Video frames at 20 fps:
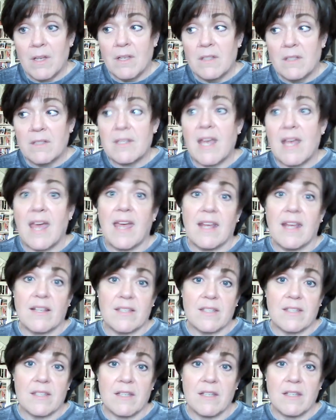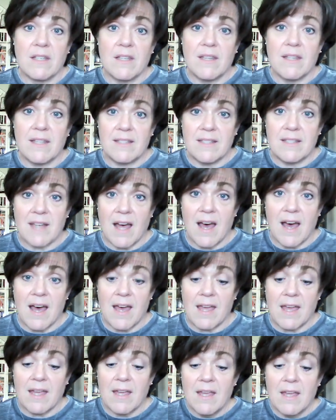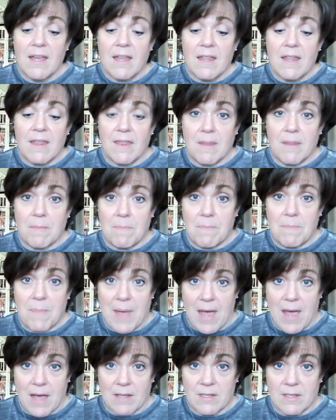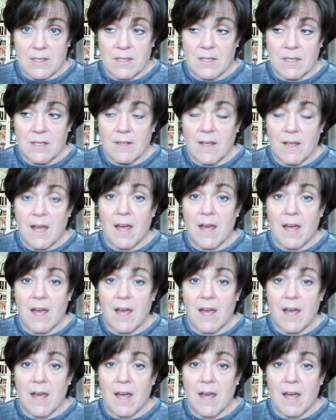takes the dye the best.